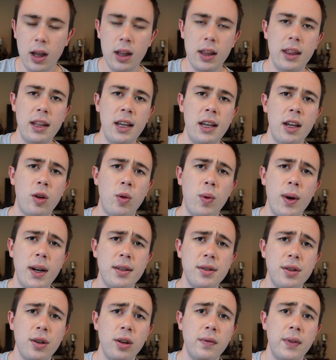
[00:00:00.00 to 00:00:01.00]
The quick
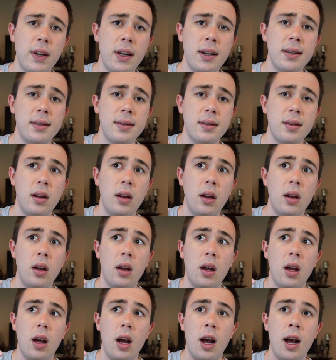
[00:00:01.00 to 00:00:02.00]
service
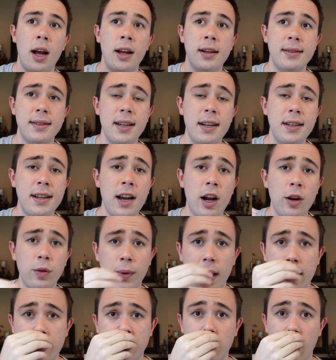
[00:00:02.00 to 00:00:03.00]
sit-down
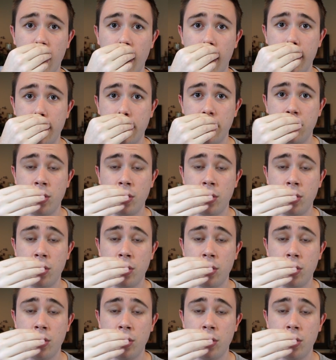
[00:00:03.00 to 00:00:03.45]
restaurant